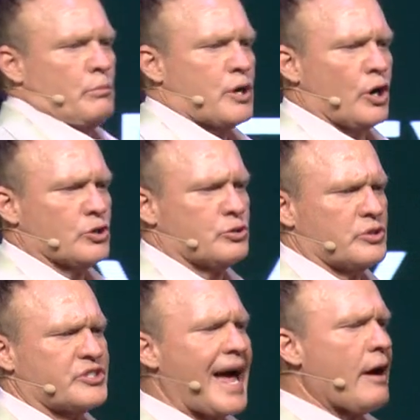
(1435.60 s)

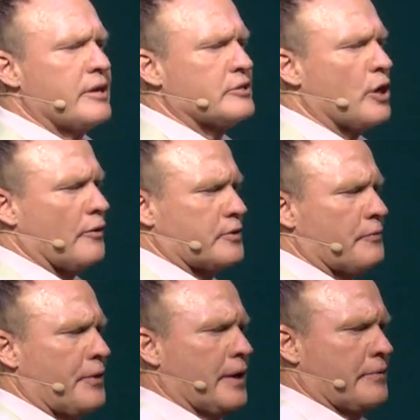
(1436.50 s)
Because stallions
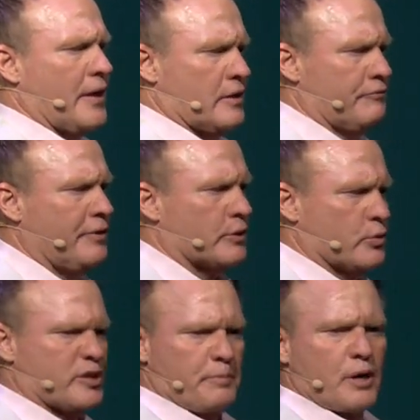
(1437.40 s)
often think that the
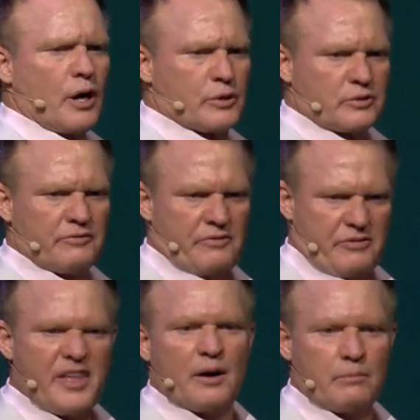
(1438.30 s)
victory is because
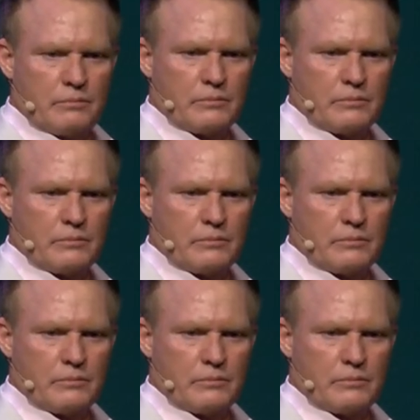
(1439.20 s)
of them.